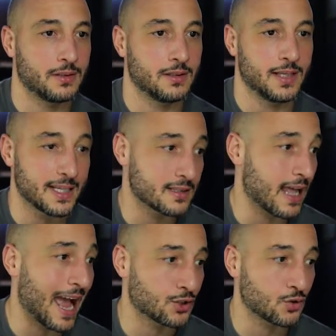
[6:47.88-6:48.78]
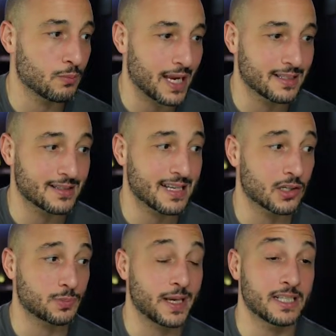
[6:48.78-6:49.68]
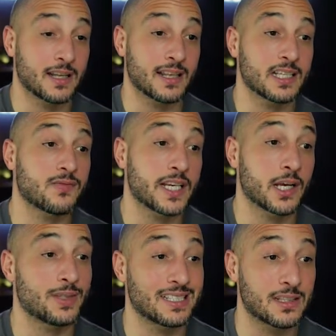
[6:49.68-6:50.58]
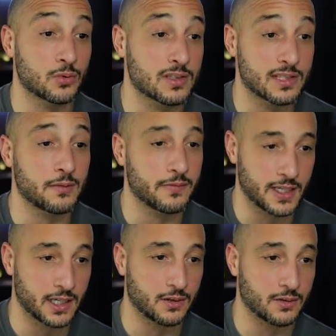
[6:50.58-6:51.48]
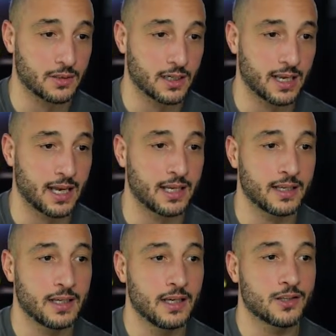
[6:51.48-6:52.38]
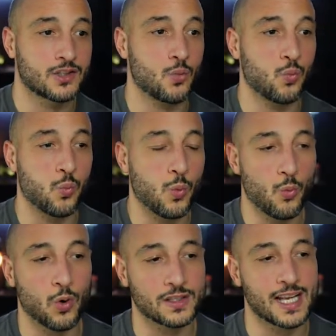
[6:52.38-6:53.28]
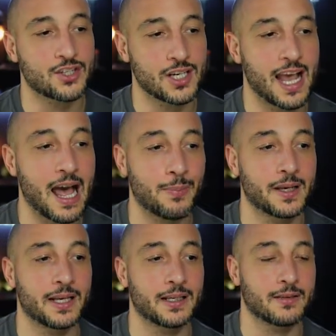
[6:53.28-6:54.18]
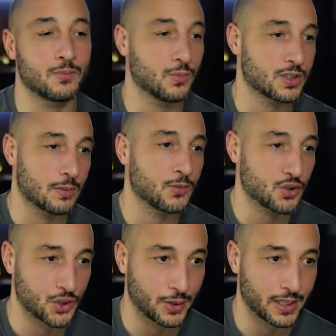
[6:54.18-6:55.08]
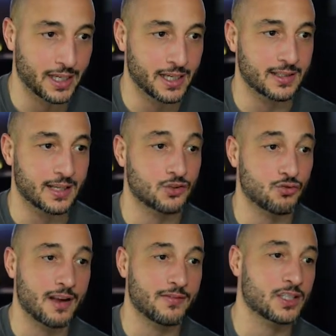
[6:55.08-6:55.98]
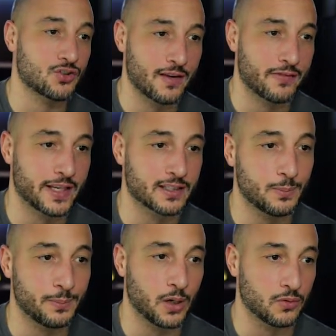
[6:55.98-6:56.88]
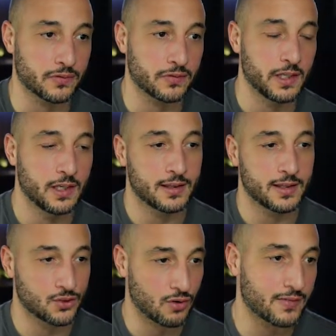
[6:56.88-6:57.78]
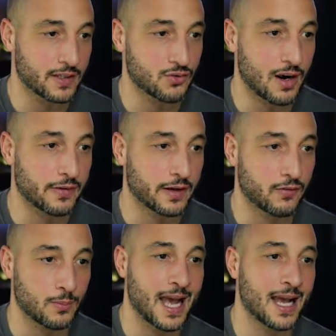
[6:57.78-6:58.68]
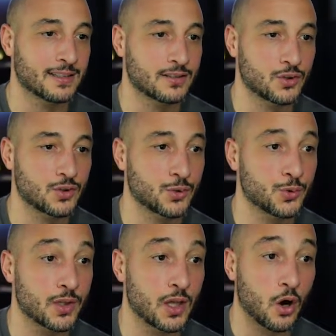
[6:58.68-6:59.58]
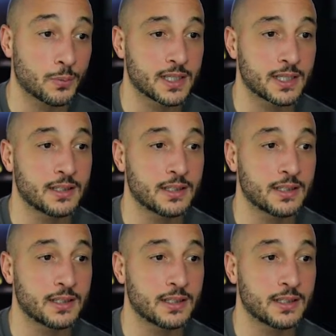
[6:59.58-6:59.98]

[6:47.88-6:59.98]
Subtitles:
is the actual main sales page. Now this video is still the same video, okay? So what's actually happening, which I'm not showing here, is they're driving traffic to both. They're driving traffic from ads to the opt-in,